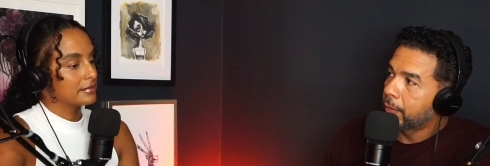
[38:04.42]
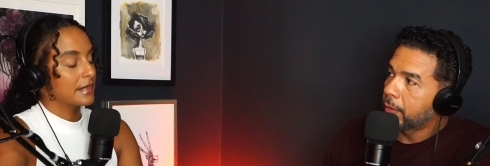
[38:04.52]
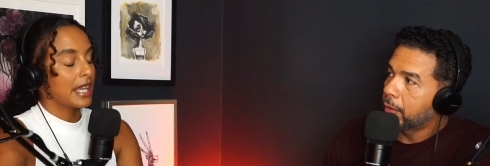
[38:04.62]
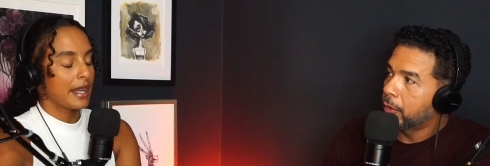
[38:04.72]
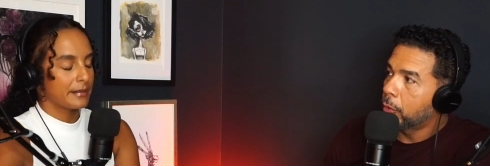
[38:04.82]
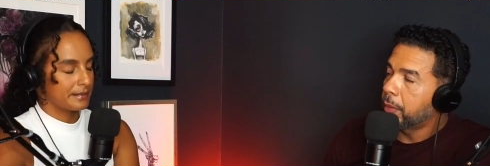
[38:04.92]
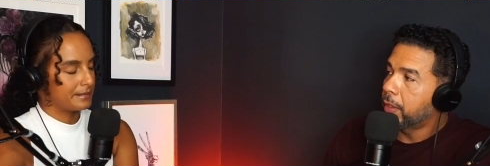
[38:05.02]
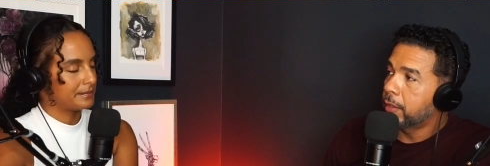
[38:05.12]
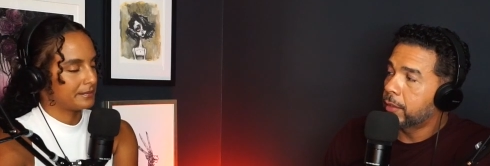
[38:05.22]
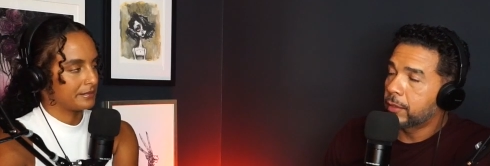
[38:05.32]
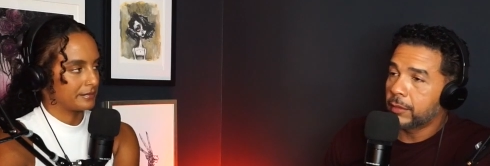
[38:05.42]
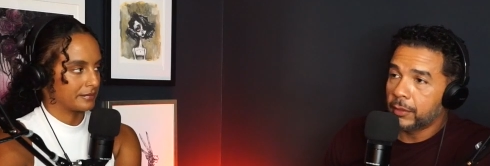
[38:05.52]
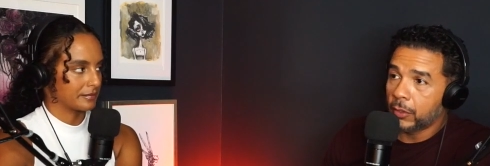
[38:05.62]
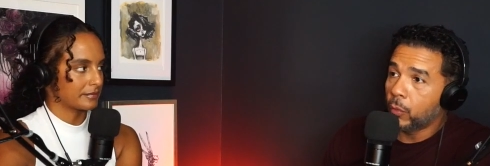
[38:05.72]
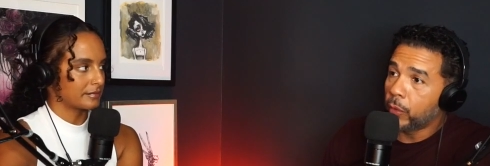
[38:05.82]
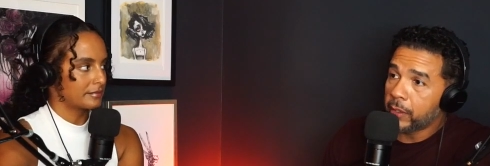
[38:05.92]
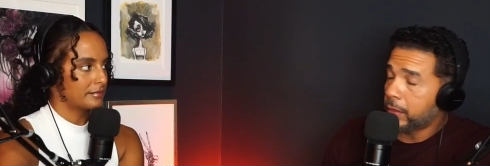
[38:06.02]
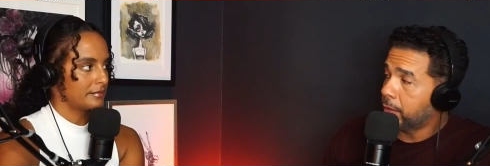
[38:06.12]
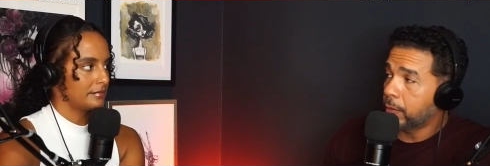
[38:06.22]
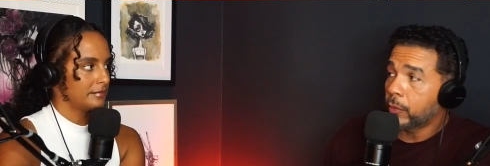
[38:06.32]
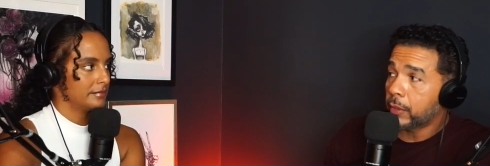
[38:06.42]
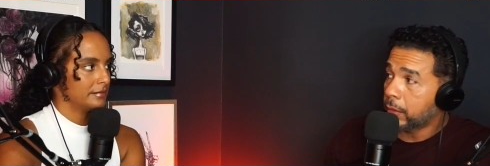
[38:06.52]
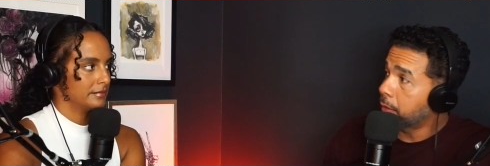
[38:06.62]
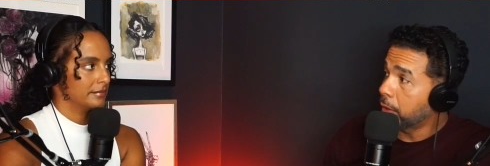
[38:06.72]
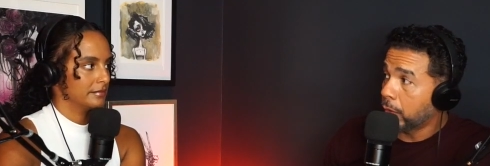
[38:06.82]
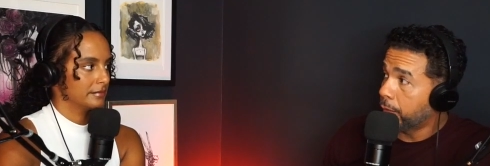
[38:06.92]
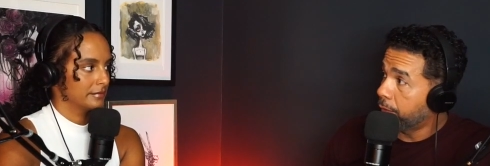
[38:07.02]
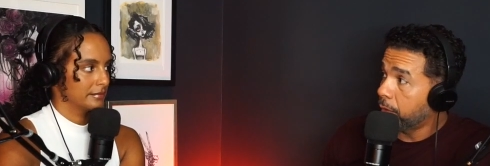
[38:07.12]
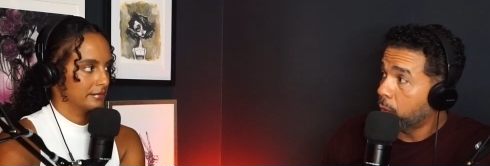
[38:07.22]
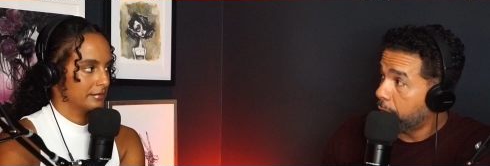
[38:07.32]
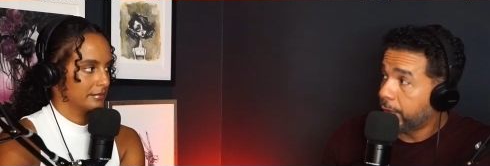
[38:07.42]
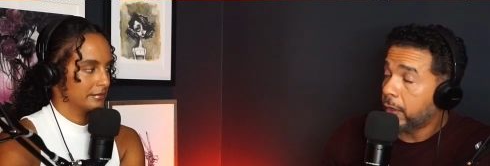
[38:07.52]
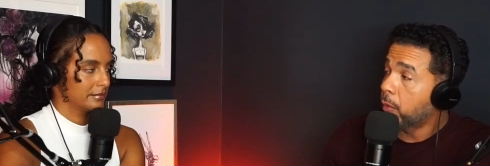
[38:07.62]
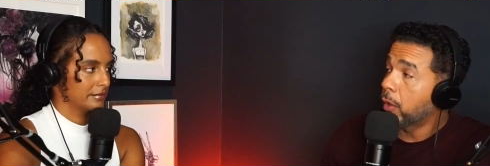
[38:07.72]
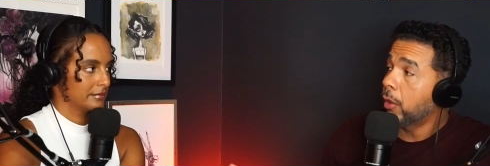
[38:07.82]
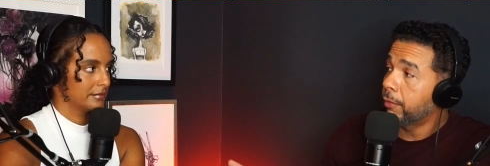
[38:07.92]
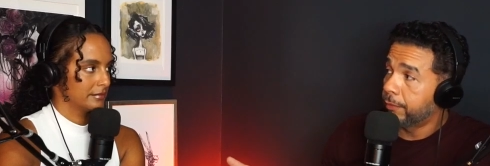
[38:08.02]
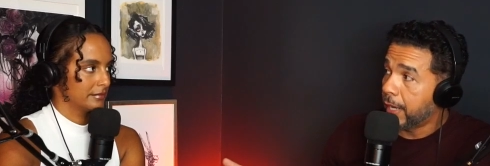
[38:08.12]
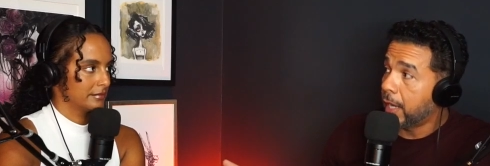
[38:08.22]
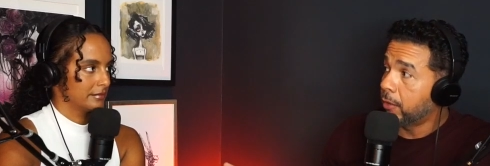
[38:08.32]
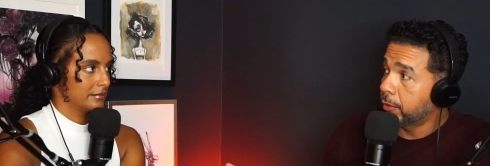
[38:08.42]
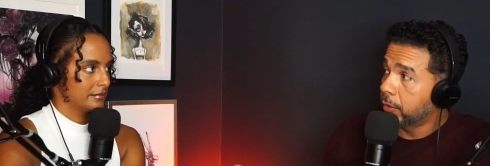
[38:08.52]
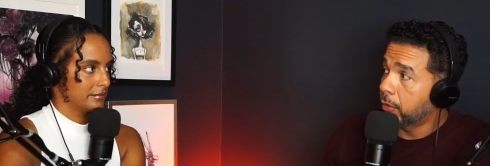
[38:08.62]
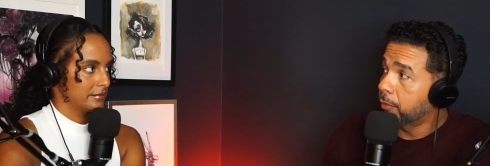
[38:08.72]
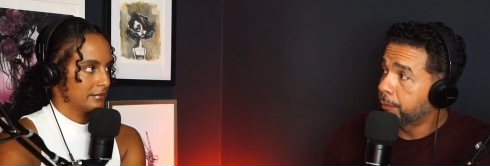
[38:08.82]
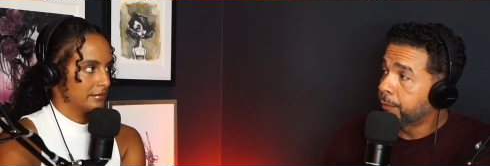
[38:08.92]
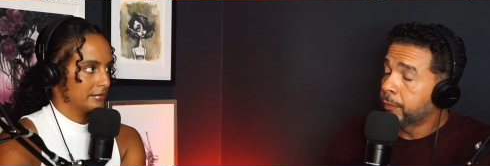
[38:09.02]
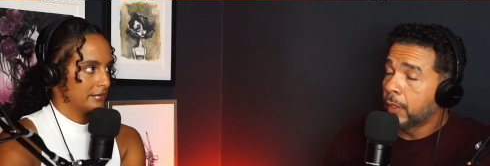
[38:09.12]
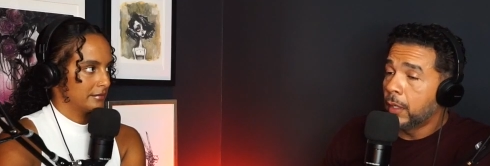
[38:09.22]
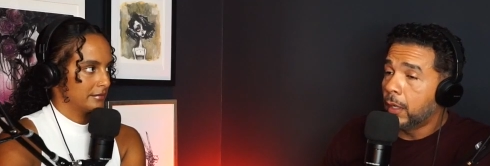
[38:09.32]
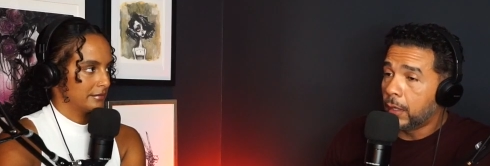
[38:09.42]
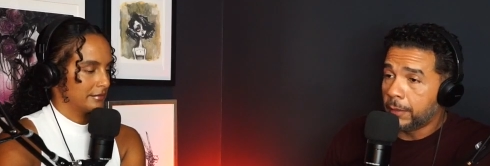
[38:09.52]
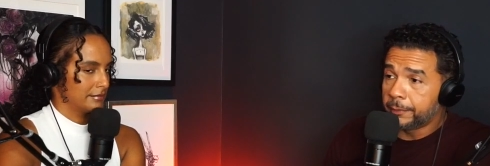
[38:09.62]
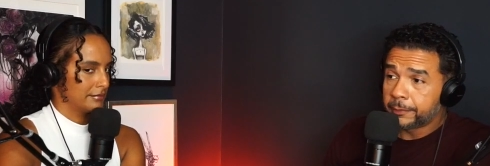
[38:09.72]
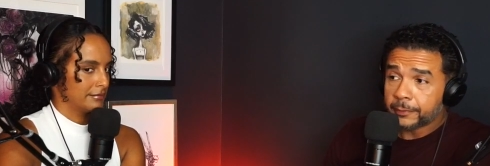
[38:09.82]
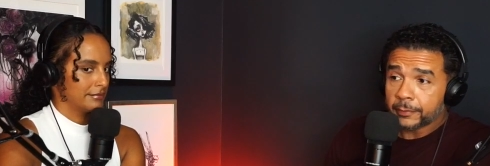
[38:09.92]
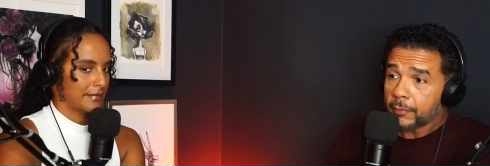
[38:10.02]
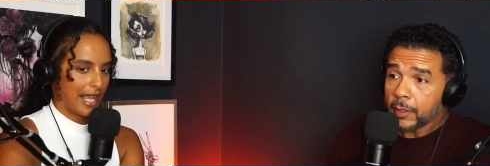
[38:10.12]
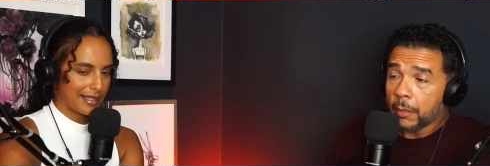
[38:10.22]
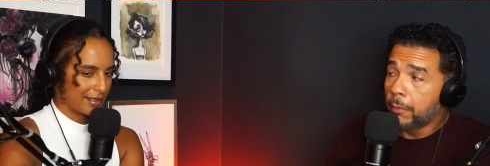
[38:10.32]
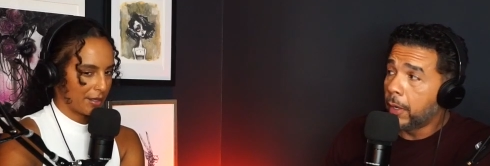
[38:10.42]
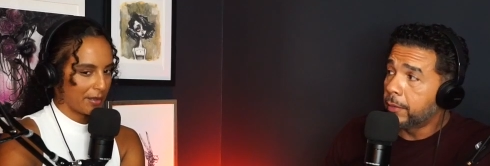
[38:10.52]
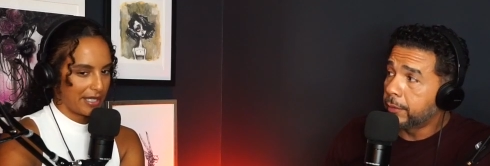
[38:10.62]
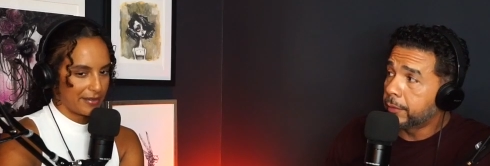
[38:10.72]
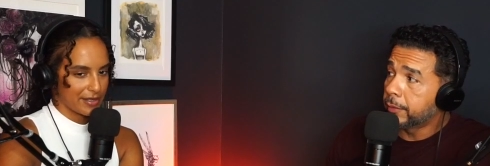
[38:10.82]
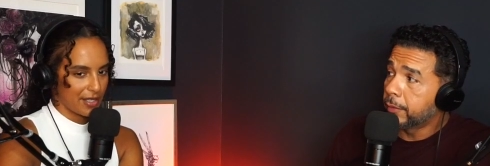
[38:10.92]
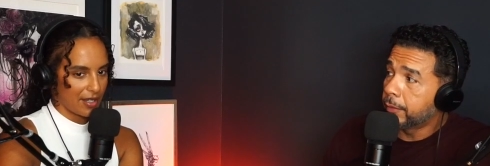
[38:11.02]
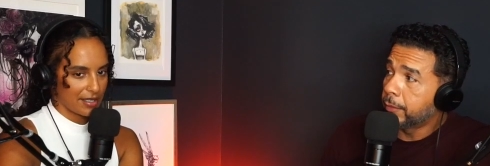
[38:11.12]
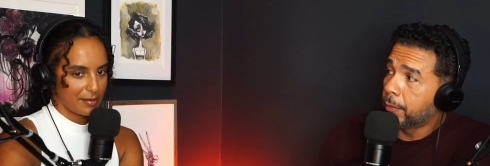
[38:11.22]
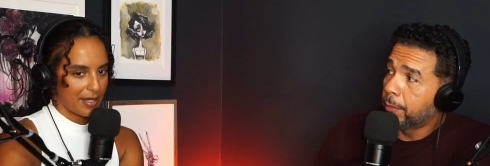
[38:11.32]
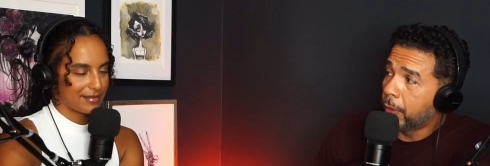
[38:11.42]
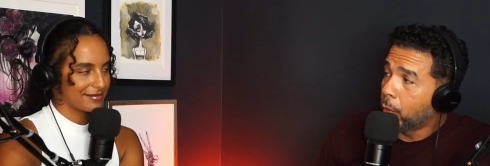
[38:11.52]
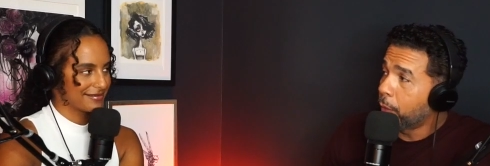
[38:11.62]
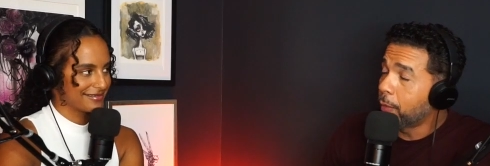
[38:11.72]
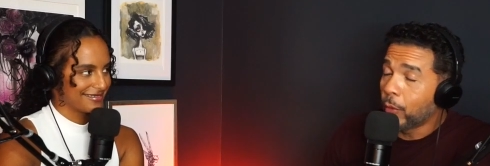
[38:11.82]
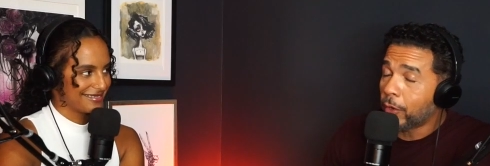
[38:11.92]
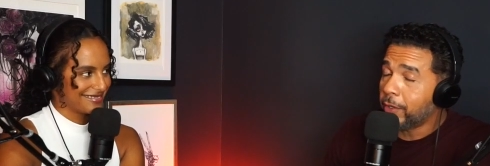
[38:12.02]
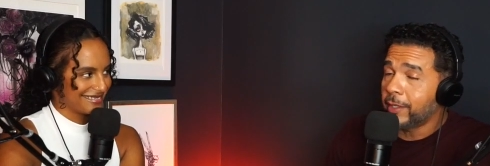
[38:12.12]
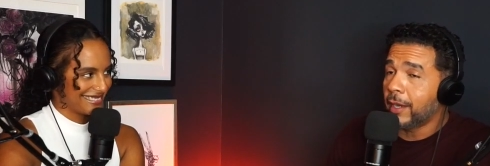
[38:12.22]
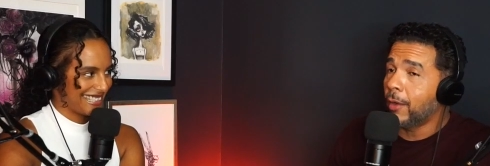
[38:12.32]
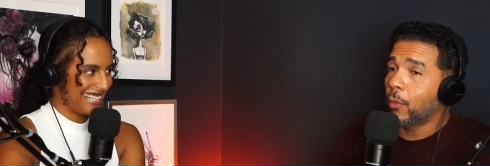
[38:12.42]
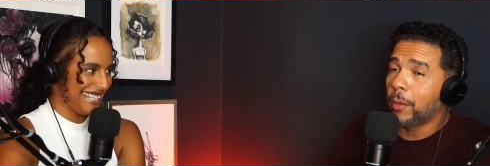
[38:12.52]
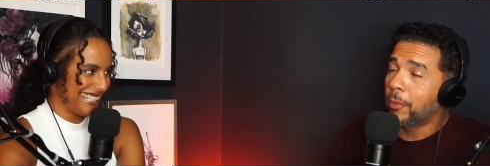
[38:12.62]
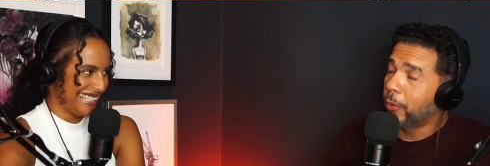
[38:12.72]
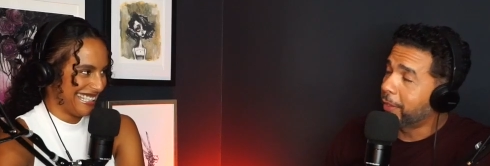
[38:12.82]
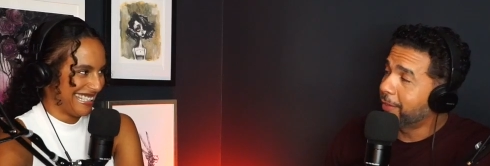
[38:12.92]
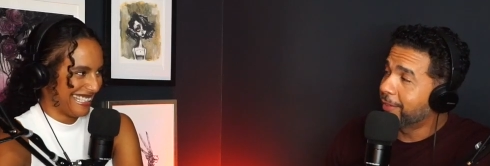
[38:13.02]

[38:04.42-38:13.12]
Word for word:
Speaker 1: Yeah. You know, because you know we're we're you know we're, we're very well off now. You know, um,
Speaker 2: I don't but, know what was talking about. But
Speaker 1: we weren't at one point.